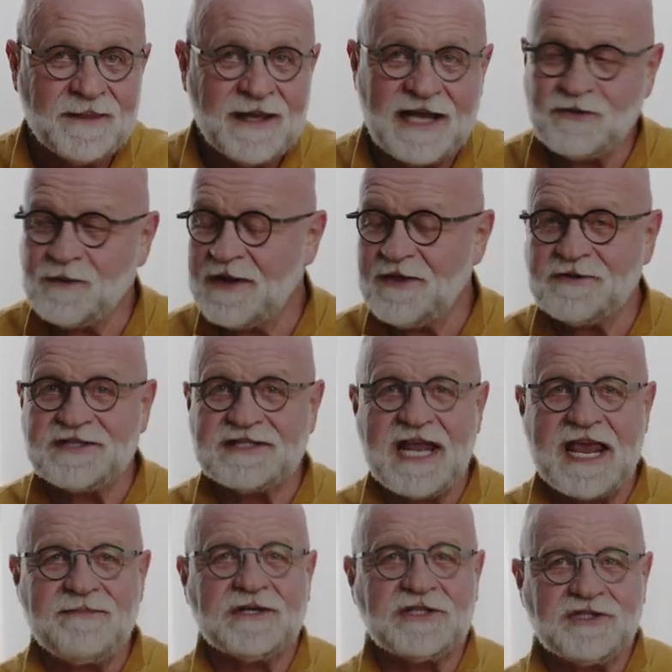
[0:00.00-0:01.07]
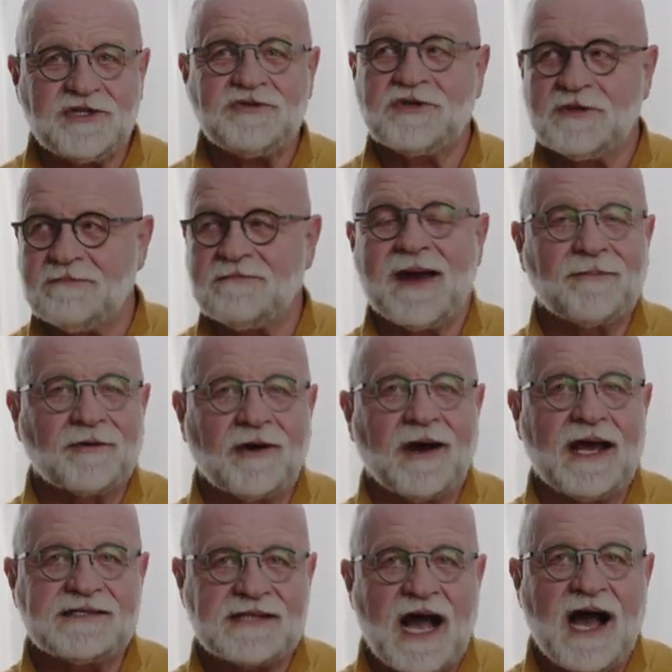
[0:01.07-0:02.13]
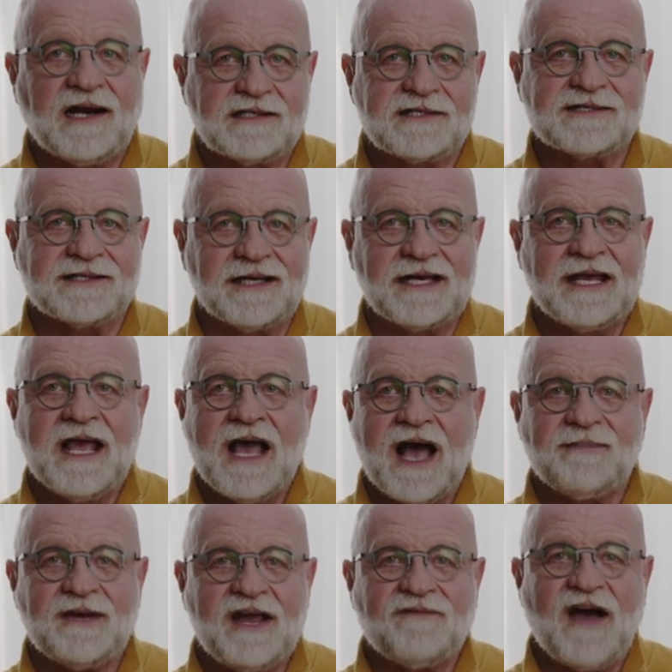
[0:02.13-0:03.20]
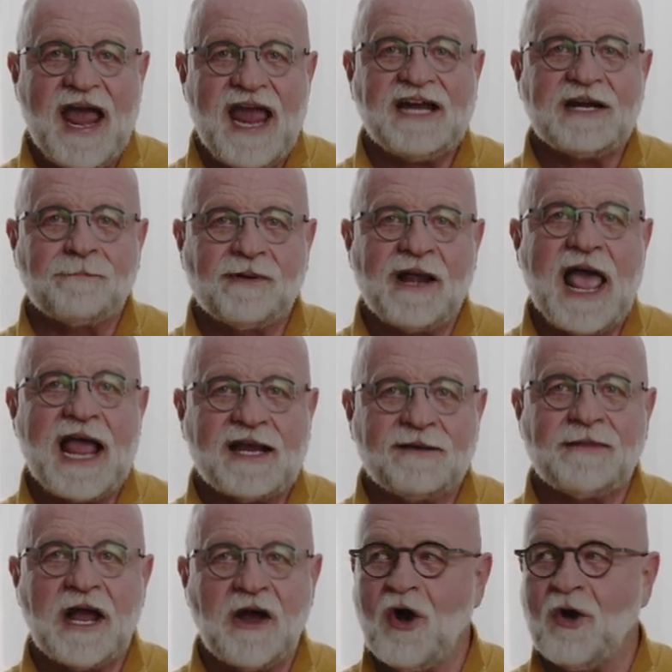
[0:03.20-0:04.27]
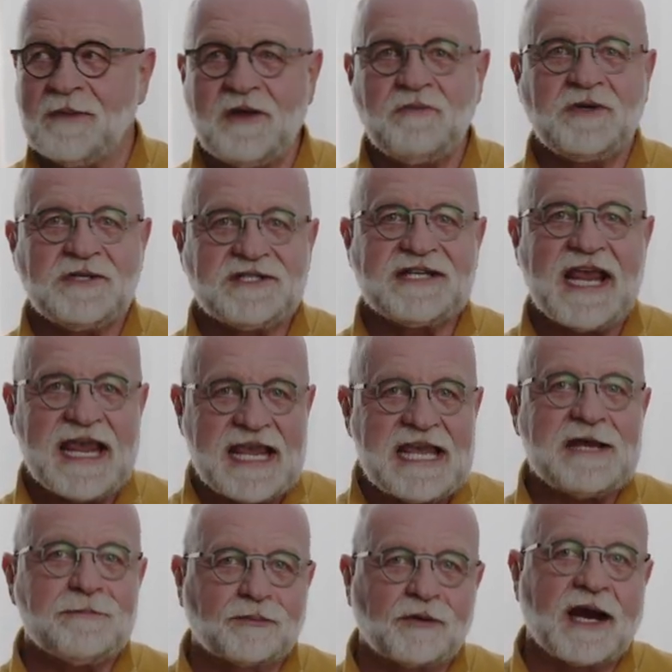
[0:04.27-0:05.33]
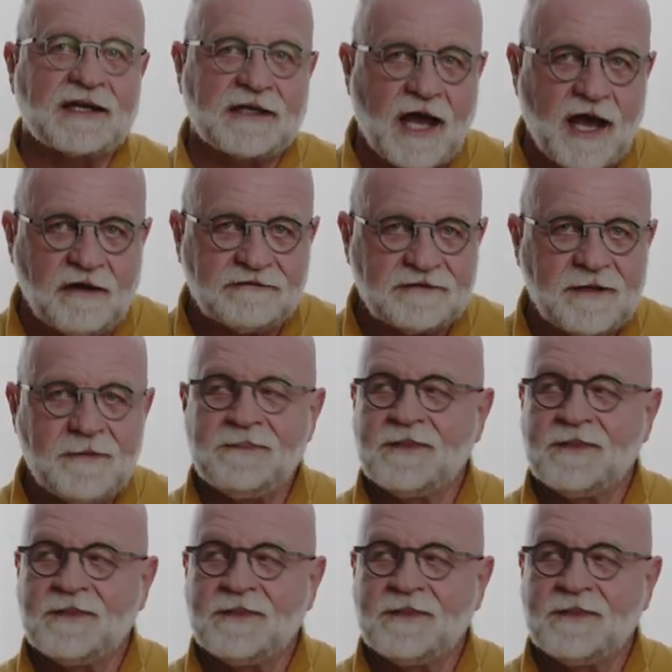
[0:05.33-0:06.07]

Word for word: That's one of those statements you should memorize, honestly. I mean, if I had a plaque in my home, it wouldn't say eat, pray, love.